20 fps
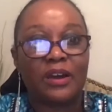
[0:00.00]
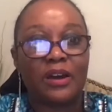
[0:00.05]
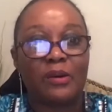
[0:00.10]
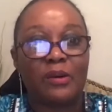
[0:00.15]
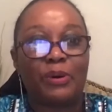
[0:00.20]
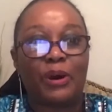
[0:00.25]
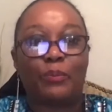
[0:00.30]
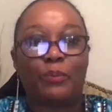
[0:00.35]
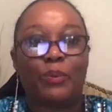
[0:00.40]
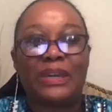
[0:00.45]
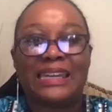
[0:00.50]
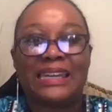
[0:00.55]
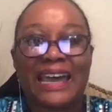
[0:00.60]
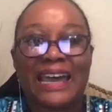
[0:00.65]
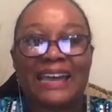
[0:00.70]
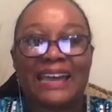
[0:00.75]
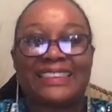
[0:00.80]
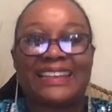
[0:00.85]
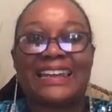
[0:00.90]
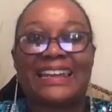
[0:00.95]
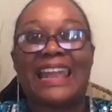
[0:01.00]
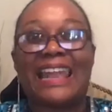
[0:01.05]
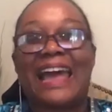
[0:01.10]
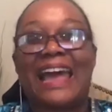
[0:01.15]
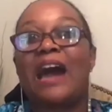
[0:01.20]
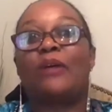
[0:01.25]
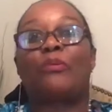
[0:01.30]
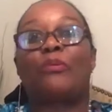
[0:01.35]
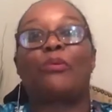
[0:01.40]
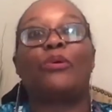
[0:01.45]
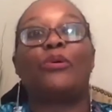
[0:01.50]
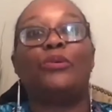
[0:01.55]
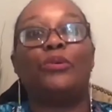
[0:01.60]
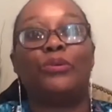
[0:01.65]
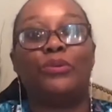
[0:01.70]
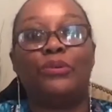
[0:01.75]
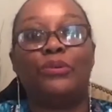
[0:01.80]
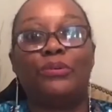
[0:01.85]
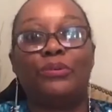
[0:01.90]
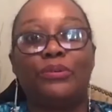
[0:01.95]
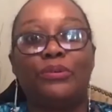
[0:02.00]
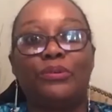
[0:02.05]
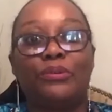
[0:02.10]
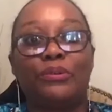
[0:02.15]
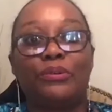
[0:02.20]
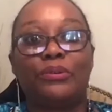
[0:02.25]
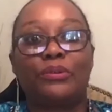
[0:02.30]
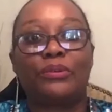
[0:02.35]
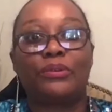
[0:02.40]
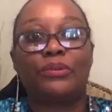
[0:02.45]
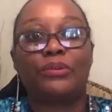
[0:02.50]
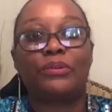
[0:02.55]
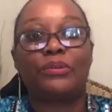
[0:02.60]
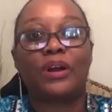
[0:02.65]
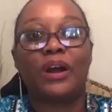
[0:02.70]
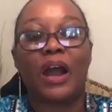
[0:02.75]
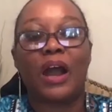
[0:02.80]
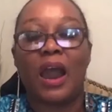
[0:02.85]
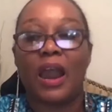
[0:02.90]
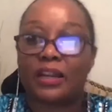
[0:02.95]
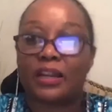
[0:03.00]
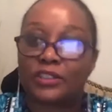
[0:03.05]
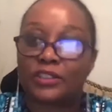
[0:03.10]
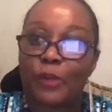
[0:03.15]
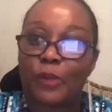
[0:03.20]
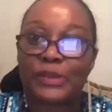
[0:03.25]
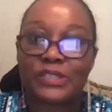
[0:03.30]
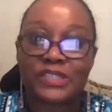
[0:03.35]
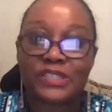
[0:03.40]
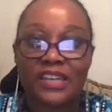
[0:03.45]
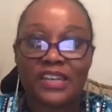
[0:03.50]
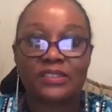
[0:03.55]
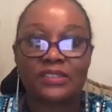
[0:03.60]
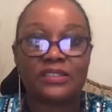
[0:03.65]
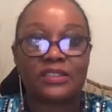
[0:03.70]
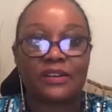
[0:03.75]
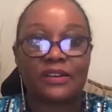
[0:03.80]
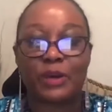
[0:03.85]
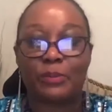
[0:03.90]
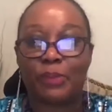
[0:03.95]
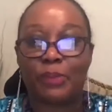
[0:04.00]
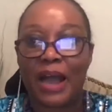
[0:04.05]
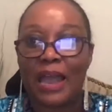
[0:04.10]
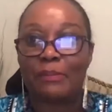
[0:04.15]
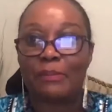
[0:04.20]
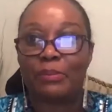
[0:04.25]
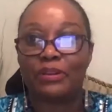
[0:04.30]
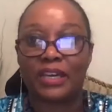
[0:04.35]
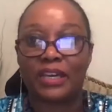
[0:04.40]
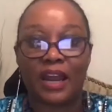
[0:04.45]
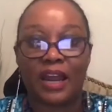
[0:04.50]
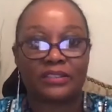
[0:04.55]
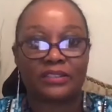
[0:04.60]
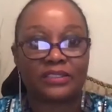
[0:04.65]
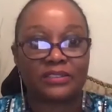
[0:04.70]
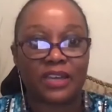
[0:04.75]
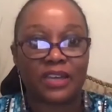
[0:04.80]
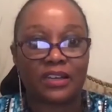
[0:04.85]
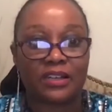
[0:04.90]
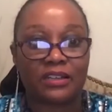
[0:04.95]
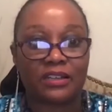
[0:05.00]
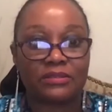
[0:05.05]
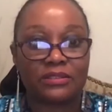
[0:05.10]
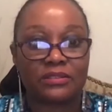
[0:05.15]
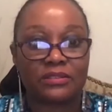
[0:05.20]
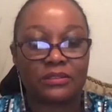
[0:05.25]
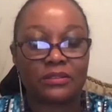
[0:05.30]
But we let the lie rule our interpretations of the Bible and ourselves.